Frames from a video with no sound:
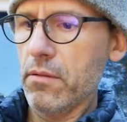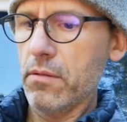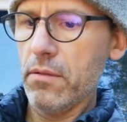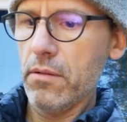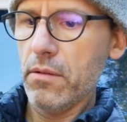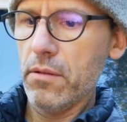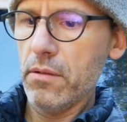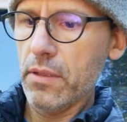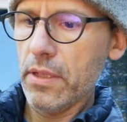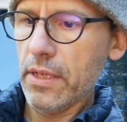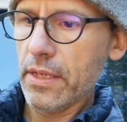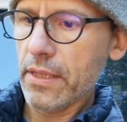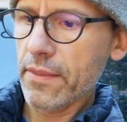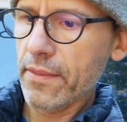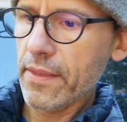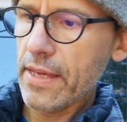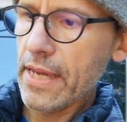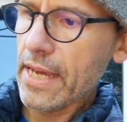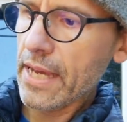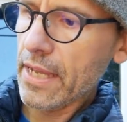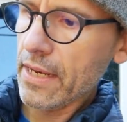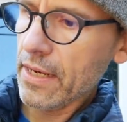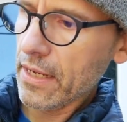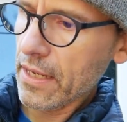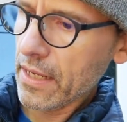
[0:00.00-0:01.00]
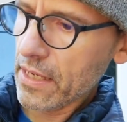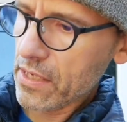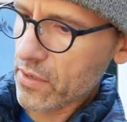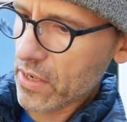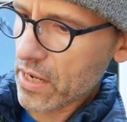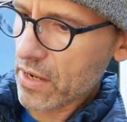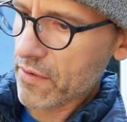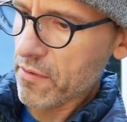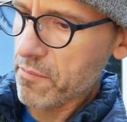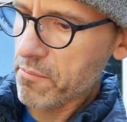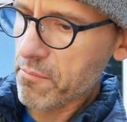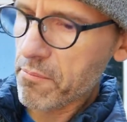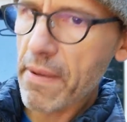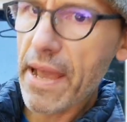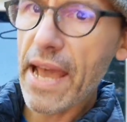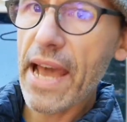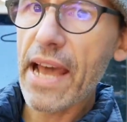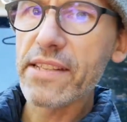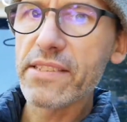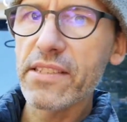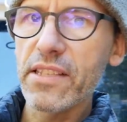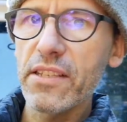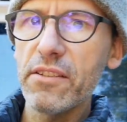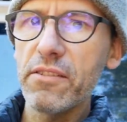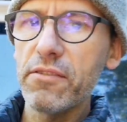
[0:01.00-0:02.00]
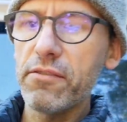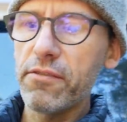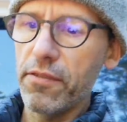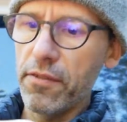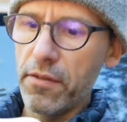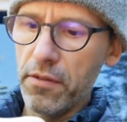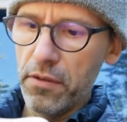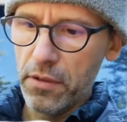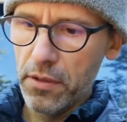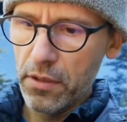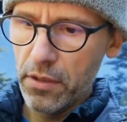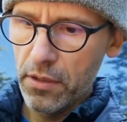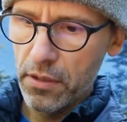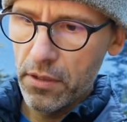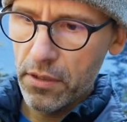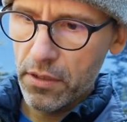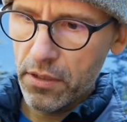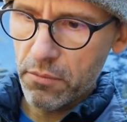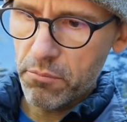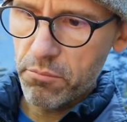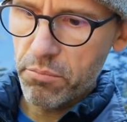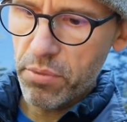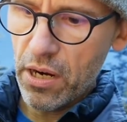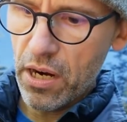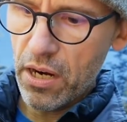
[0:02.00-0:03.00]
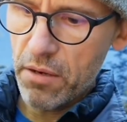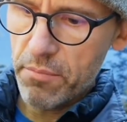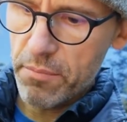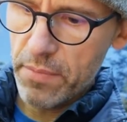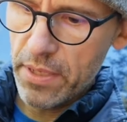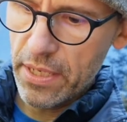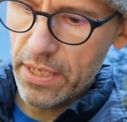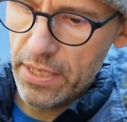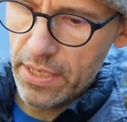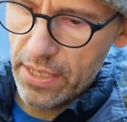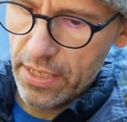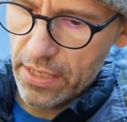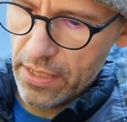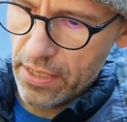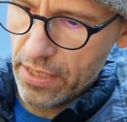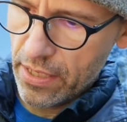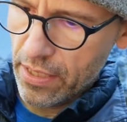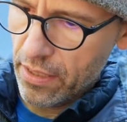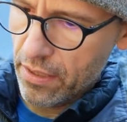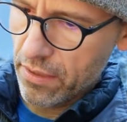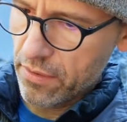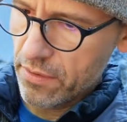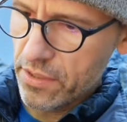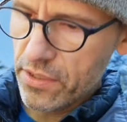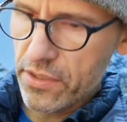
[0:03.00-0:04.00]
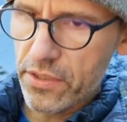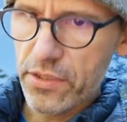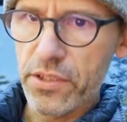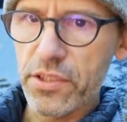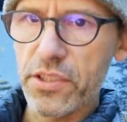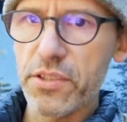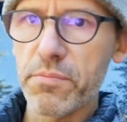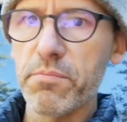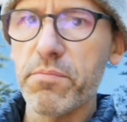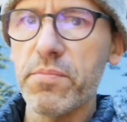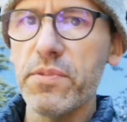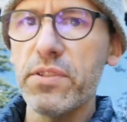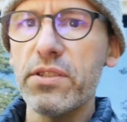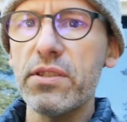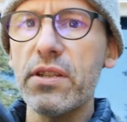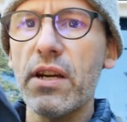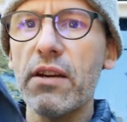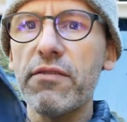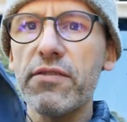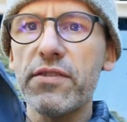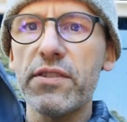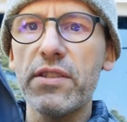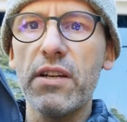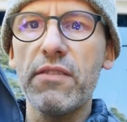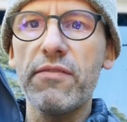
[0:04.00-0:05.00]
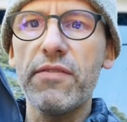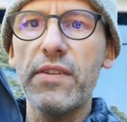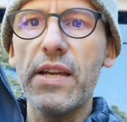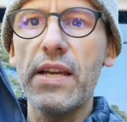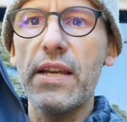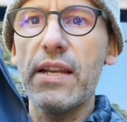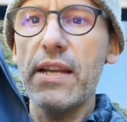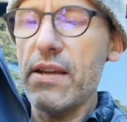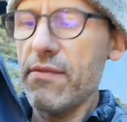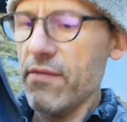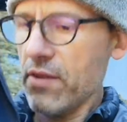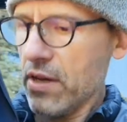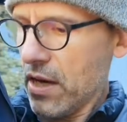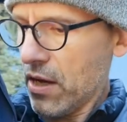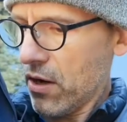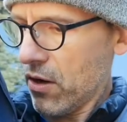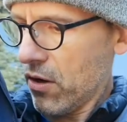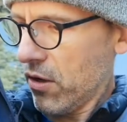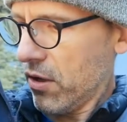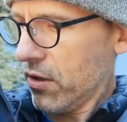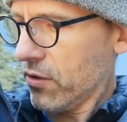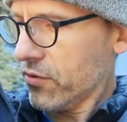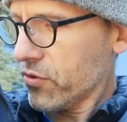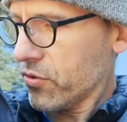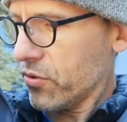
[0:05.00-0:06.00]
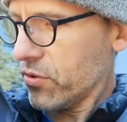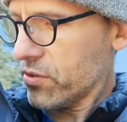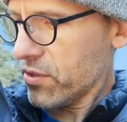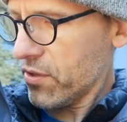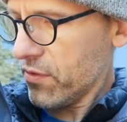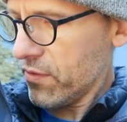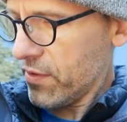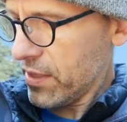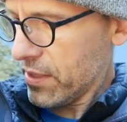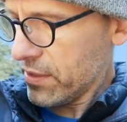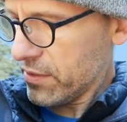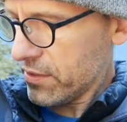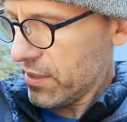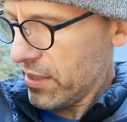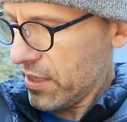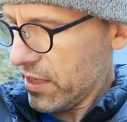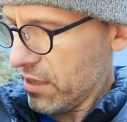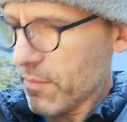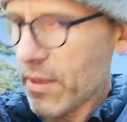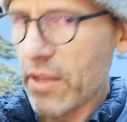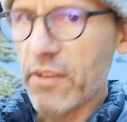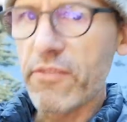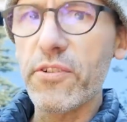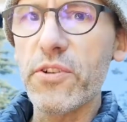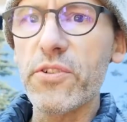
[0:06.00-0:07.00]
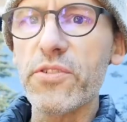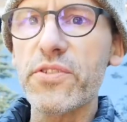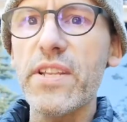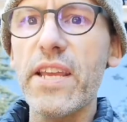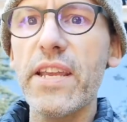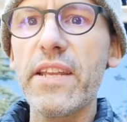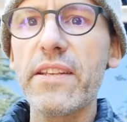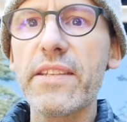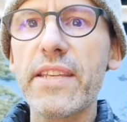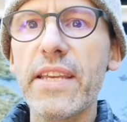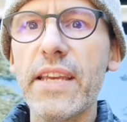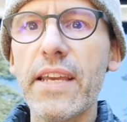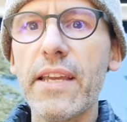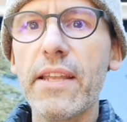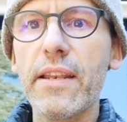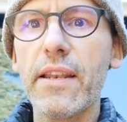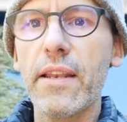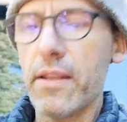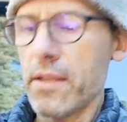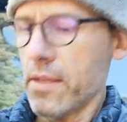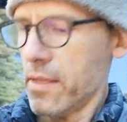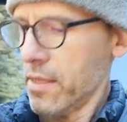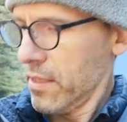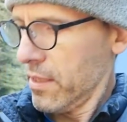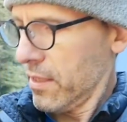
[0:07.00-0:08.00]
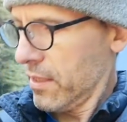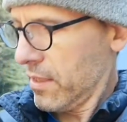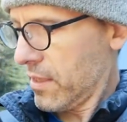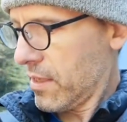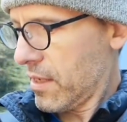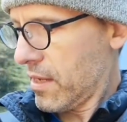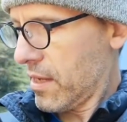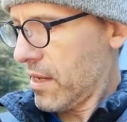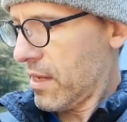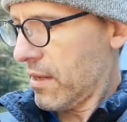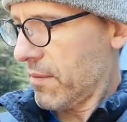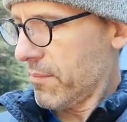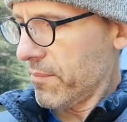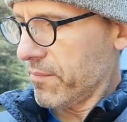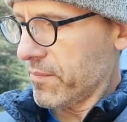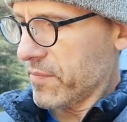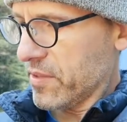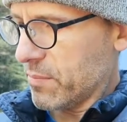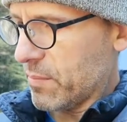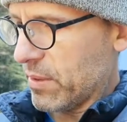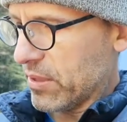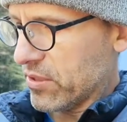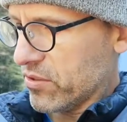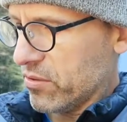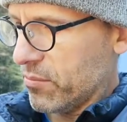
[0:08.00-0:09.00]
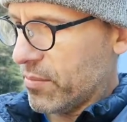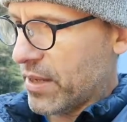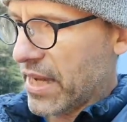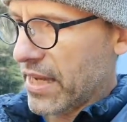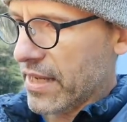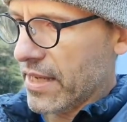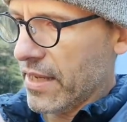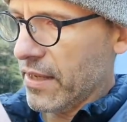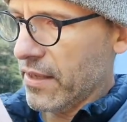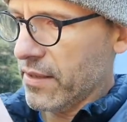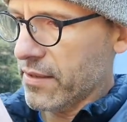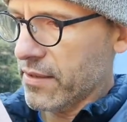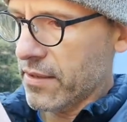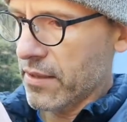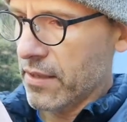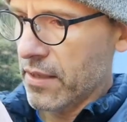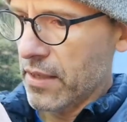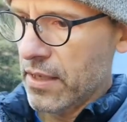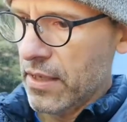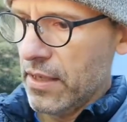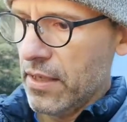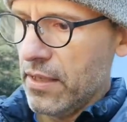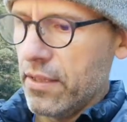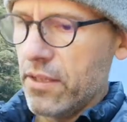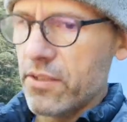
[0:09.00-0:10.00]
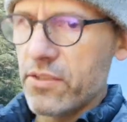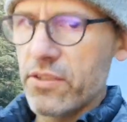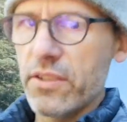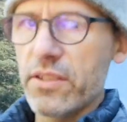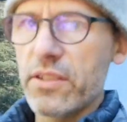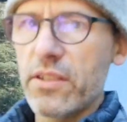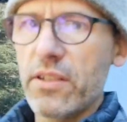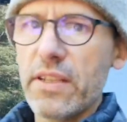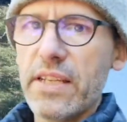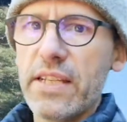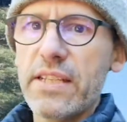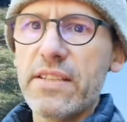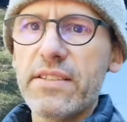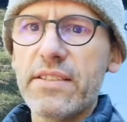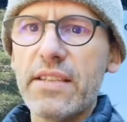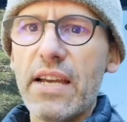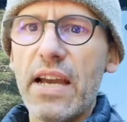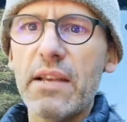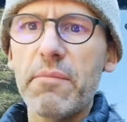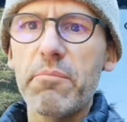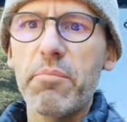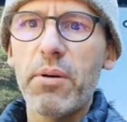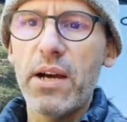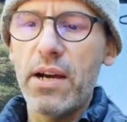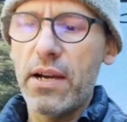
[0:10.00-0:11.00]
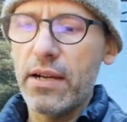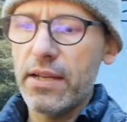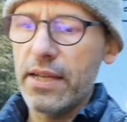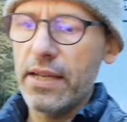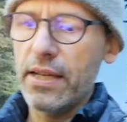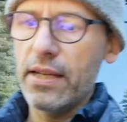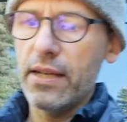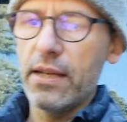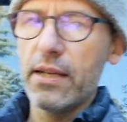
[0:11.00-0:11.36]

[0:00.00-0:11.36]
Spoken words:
like that, and you have a massive compartment in here that you can just stuff stuff in. I've got all sorts of things in here. My first aid kit, some extra baggies. There's a little inside pocket.